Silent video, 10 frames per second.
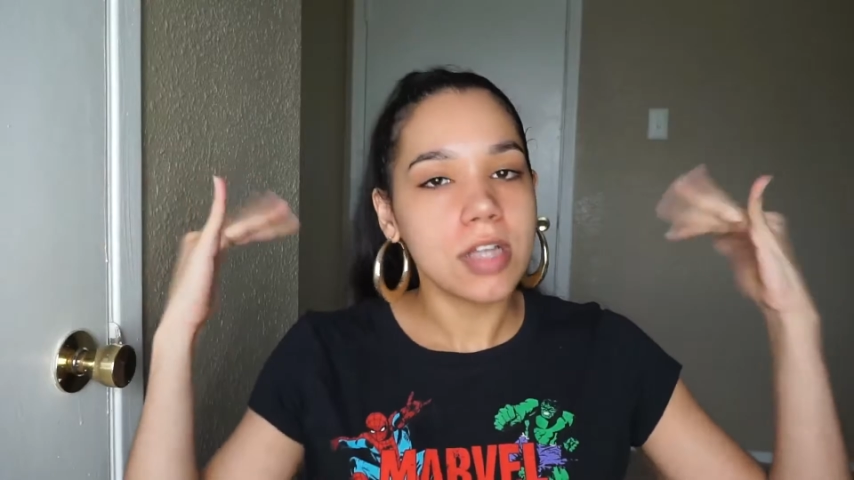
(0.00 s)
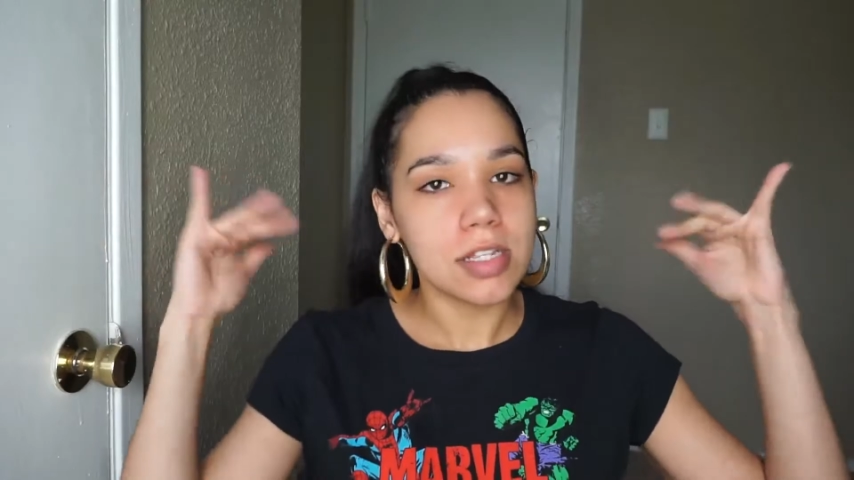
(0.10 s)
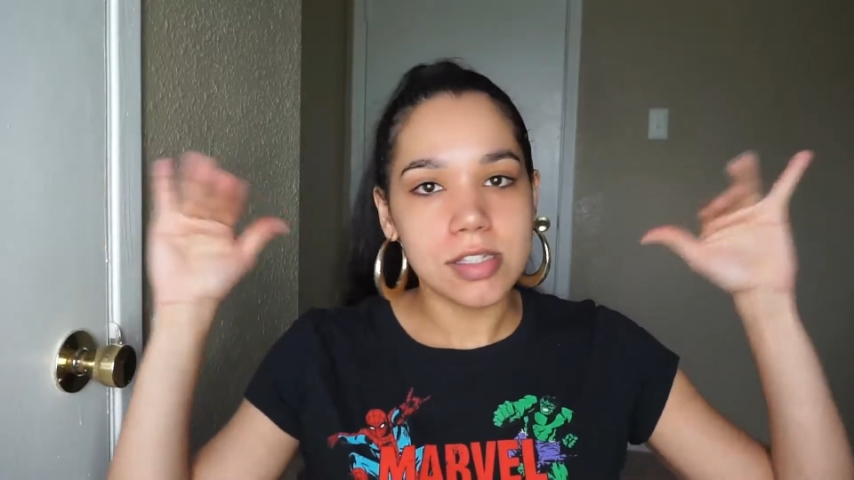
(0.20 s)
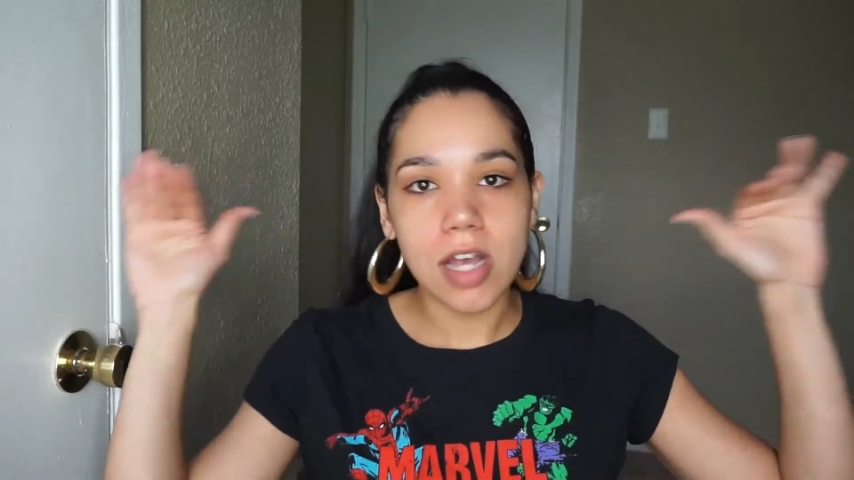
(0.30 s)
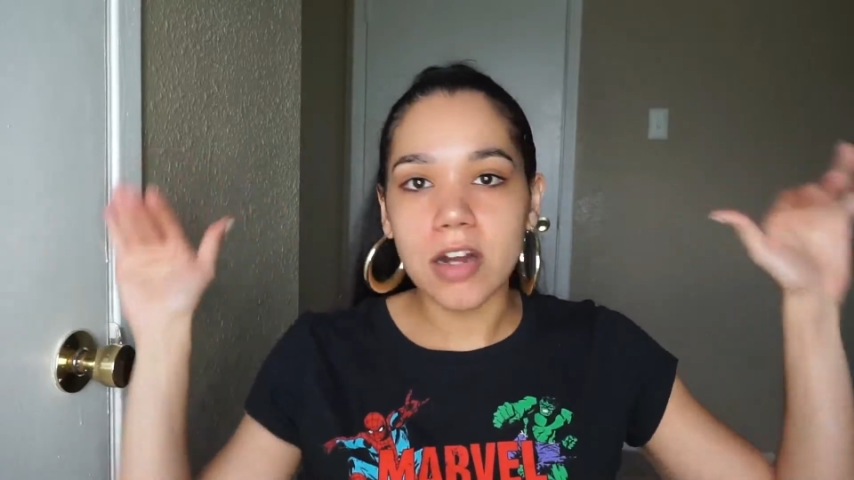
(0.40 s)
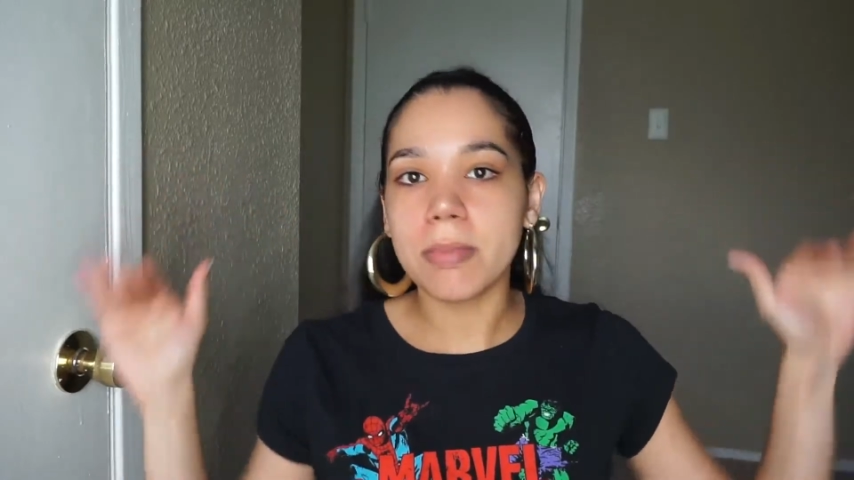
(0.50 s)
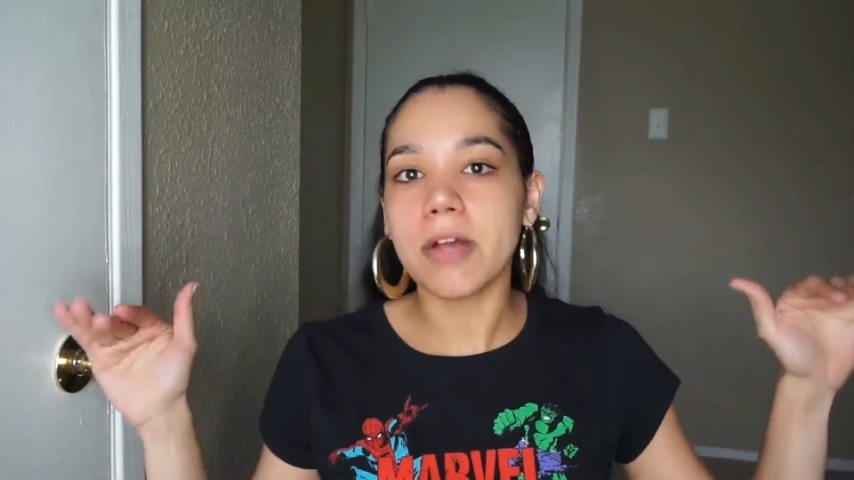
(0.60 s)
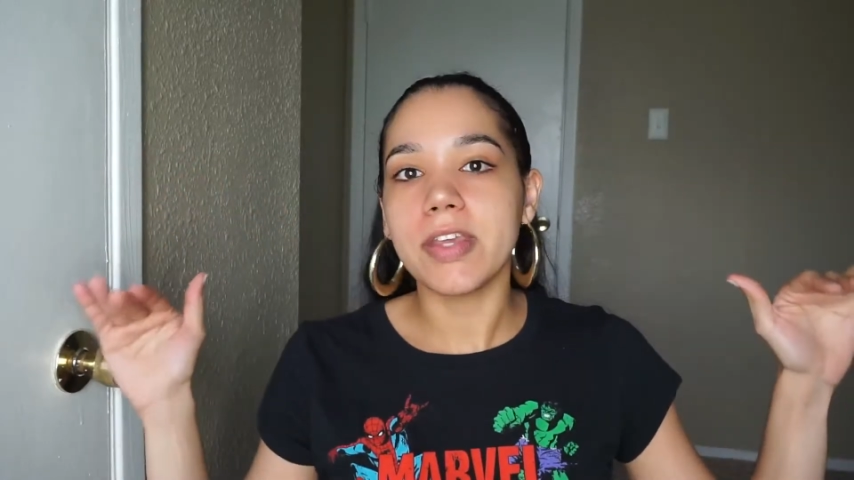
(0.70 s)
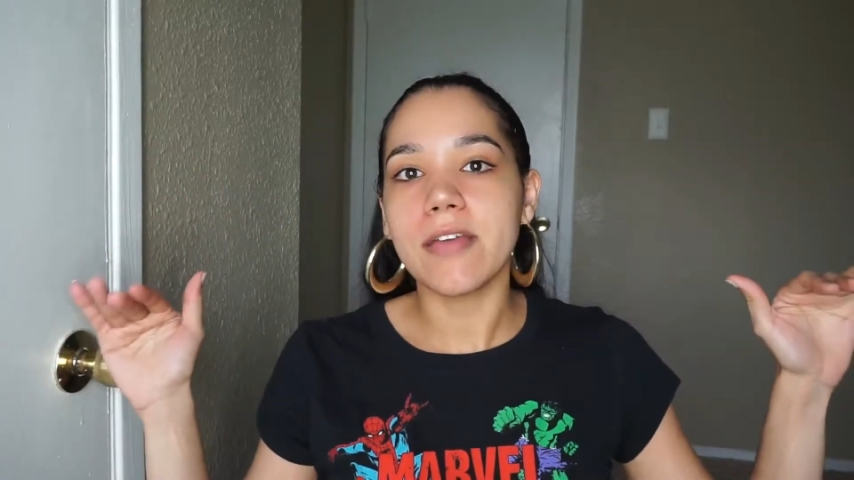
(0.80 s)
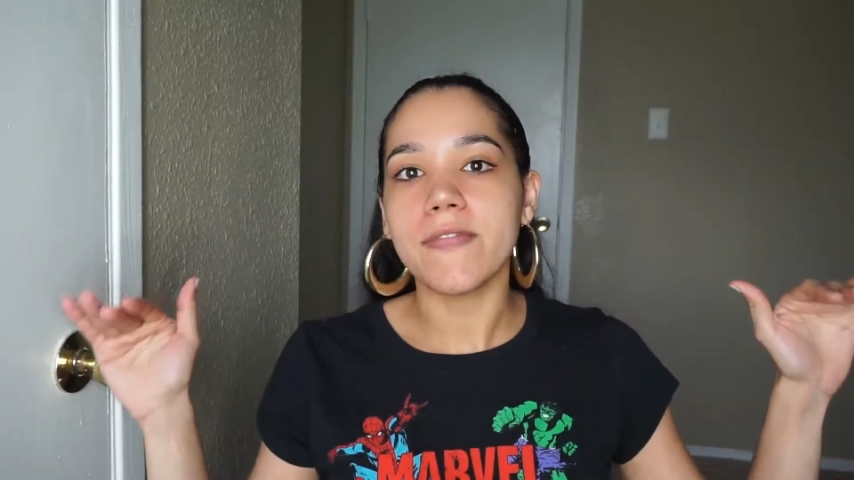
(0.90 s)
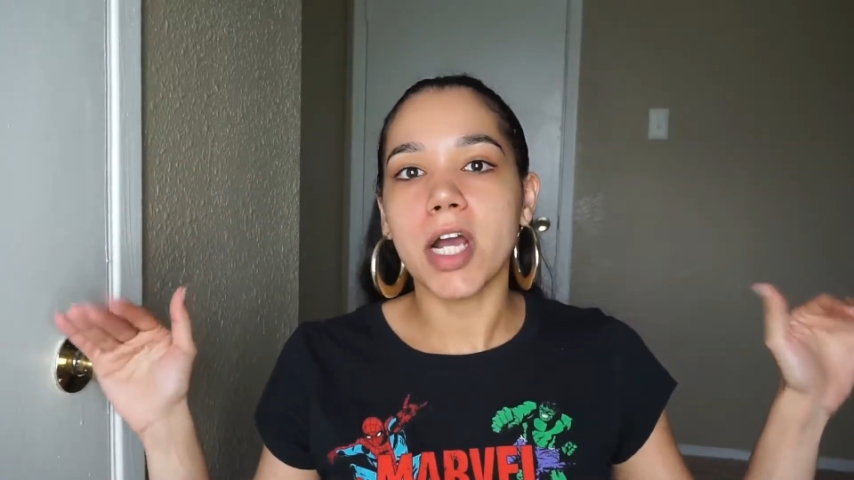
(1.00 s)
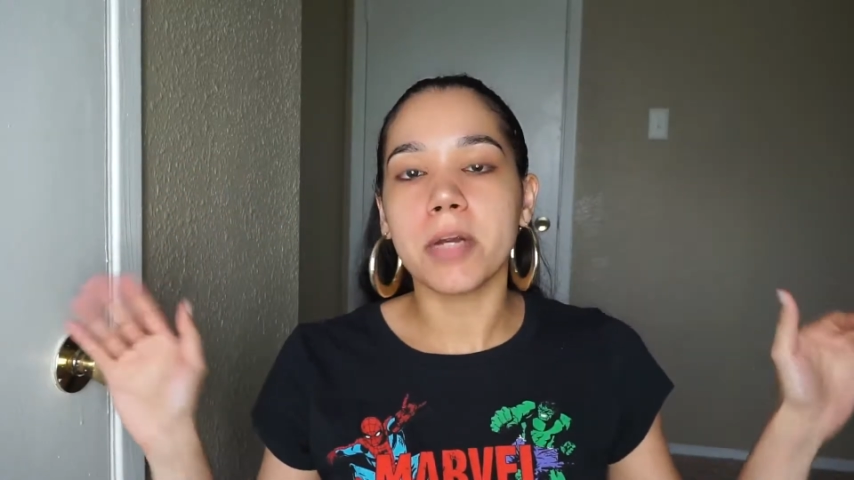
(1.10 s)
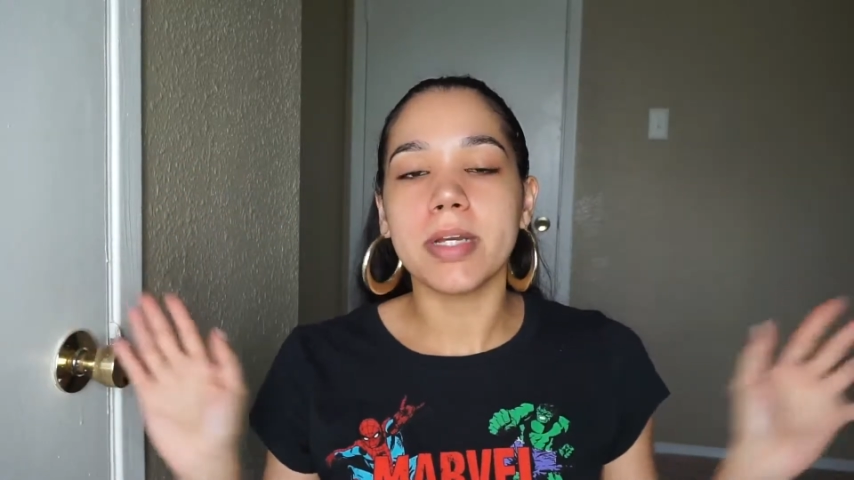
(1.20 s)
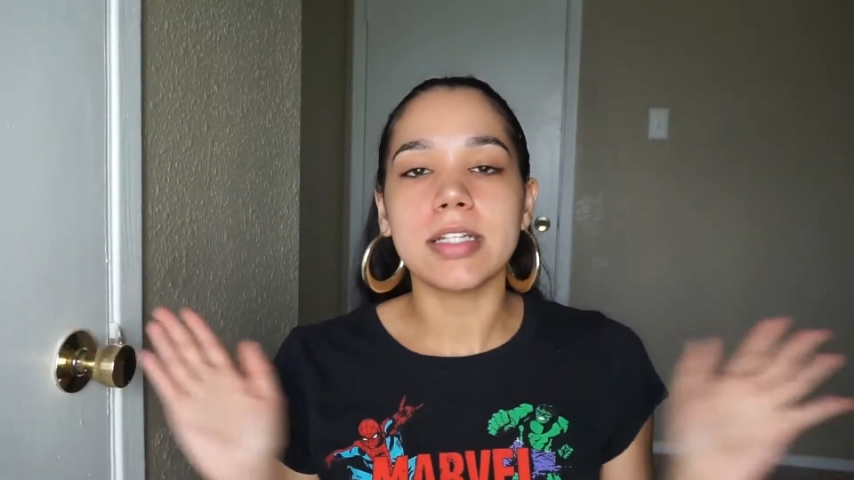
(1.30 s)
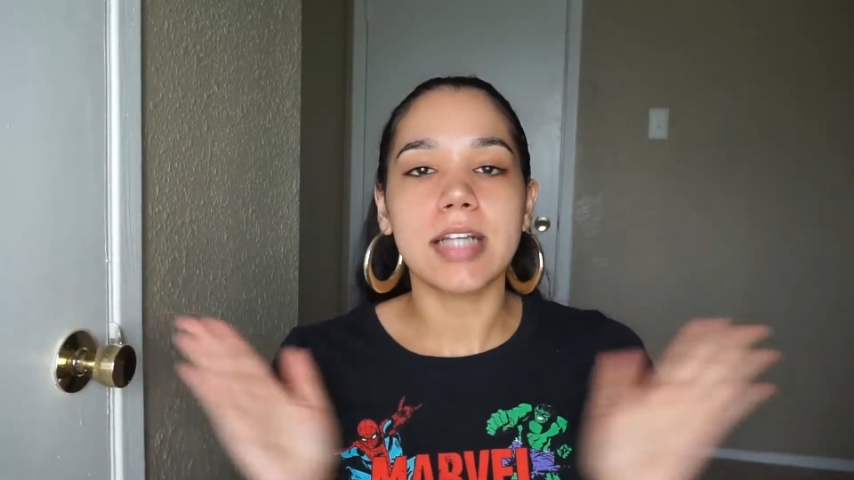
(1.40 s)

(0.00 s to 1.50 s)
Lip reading: sorry about the environment.